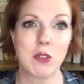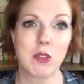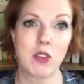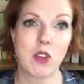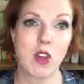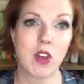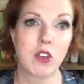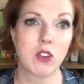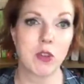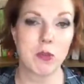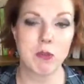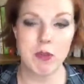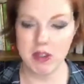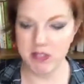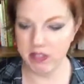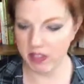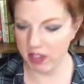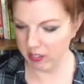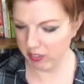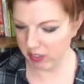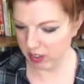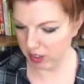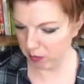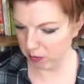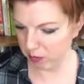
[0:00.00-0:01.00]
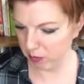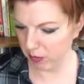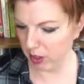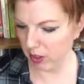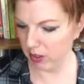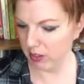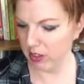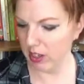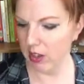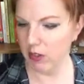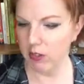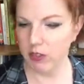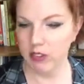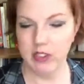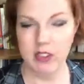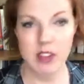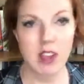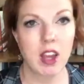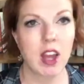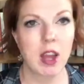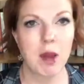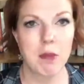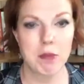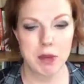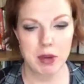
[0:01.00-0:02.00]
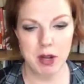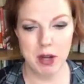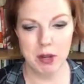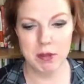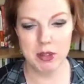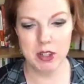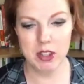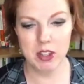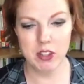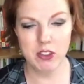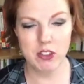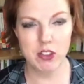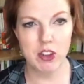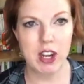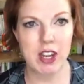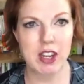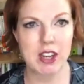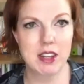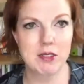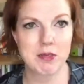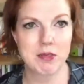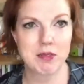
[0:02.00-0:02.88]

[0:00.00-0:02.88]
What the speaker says: also my favorite. Markdowns. I'm probably gonna try it.